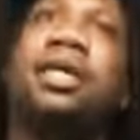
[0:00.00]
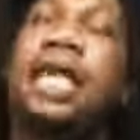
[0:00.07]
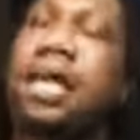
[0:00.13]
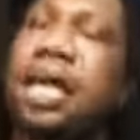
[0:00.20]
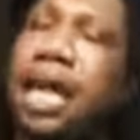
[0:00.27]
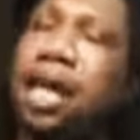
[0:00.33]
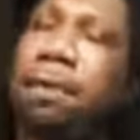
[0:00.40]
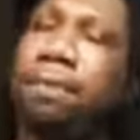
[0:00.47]

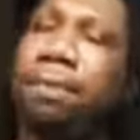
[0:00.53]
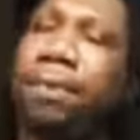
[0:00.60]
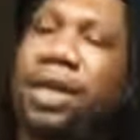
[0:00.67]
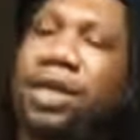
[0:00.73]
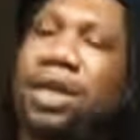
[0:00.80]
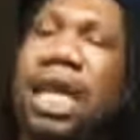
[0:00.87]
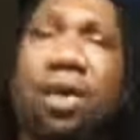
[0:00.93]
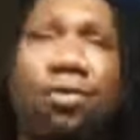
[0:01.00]
Then they're in
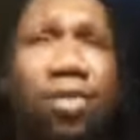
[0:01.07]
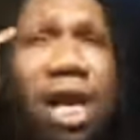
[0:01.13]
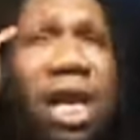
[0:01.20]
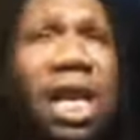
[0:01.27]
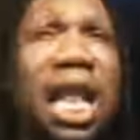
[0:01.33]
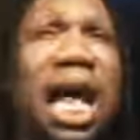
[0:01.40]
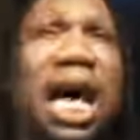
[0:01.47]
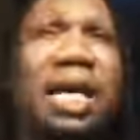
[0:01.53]
prison, they
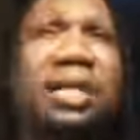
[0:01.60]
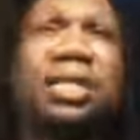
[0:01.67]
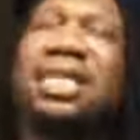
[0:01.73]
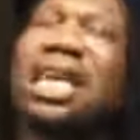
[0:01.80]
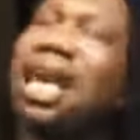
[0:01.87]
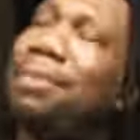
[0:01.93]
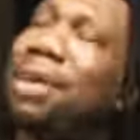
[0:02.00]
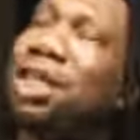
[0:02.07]
realize,
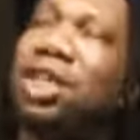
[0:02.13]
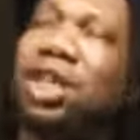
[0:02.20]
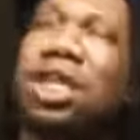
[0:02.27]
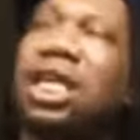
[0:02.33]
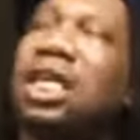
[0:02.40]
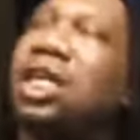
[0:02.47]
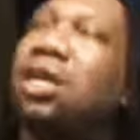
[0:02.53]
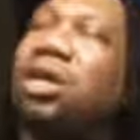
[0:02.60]
damn, I
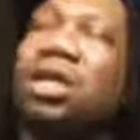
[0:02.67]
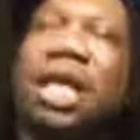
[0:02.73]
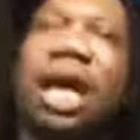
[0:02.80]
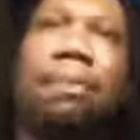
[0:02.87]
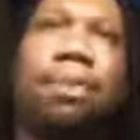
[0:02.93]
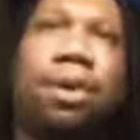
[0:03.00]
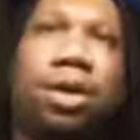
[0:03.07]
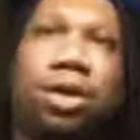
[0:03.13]
shouldn't have killed
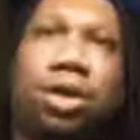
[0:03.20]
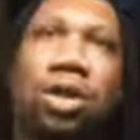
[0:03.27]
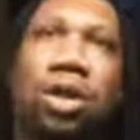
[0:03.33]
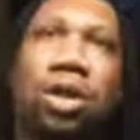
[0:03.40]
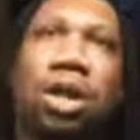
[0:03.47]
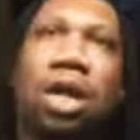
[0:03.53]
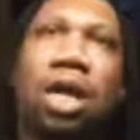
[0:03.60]
that person.